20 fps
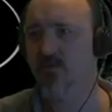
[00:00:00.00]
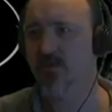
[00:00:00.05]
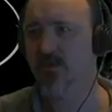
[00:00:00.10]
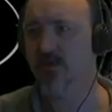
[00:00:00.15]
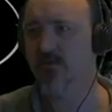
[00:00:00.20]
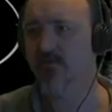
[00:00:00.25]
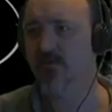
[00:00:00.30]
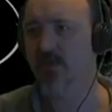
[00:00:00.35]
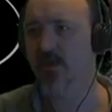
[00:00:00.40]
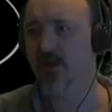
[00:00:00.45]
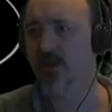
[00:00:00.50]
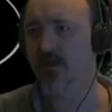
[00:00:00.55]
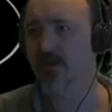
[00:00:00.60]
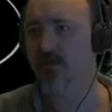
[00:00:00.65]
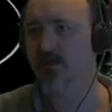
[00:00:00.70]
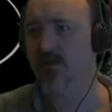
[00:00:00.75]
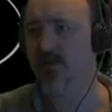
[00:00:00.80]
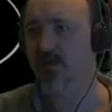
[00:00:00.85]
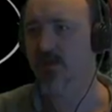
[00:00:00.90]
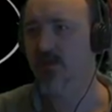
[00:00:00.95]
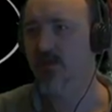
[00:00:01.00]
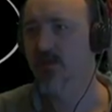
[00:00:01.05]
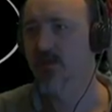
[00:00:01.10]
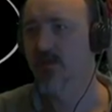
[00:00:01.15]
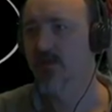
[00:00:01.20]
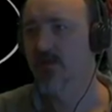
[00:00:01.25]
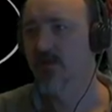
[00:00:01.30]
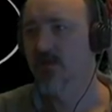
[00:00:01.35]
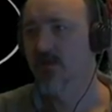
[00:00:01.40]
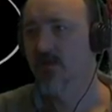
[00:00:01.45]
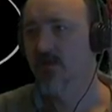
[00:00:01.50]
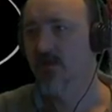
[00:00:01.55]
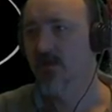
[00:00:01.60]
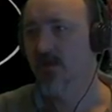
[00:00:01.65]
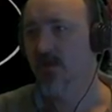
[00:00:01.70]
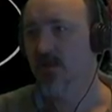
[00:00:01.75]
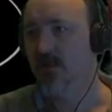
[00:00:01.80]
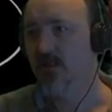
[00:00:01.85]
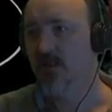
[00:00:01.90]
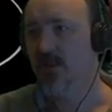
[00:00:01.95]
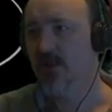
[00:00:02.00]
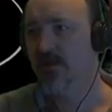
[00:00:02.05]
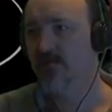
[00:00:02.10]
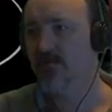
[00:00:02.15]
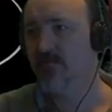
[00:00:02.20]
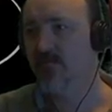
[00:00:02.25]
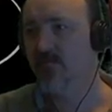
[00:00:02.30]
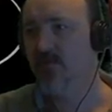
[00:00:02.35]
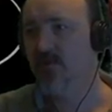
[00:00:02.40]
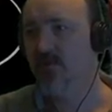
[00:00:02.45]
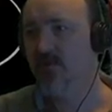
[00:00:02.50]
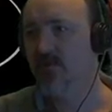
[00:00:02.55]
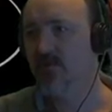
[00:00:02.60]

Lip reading: here for that. Let's see. 11 million